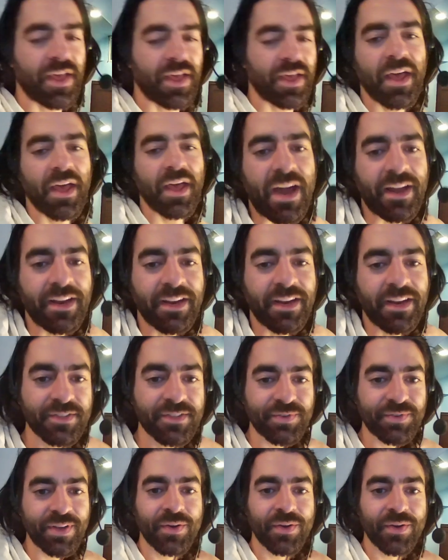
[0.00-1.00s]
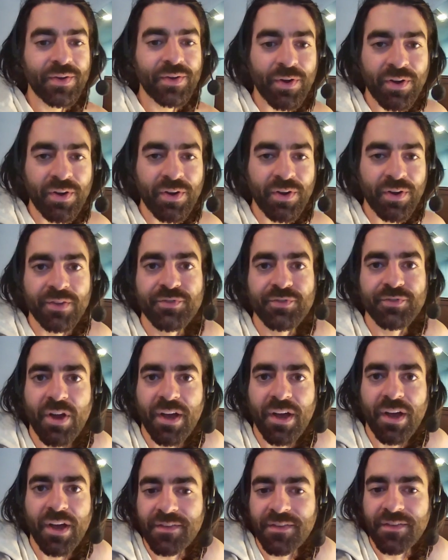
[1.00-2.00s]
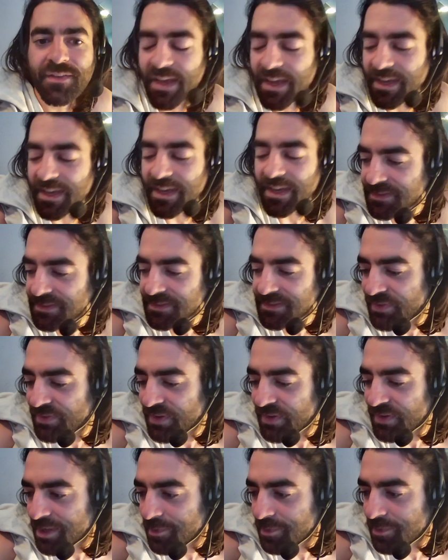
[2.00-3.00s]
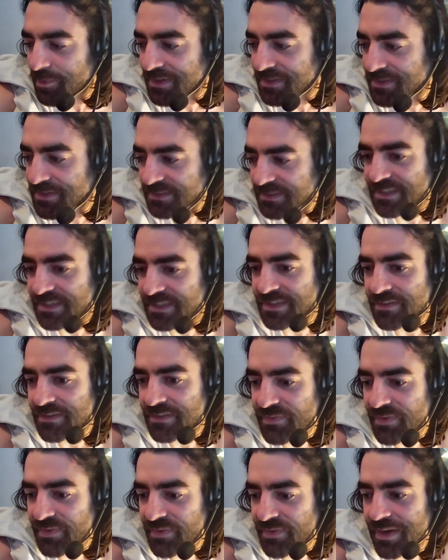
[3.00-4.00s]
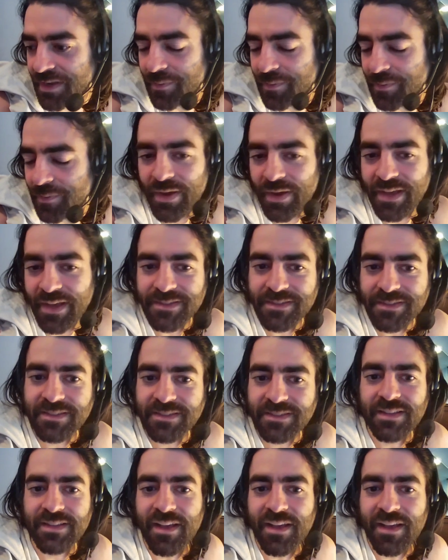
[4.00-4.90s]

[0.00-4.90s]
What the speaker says: on any street corner and draw any face for any person for any price.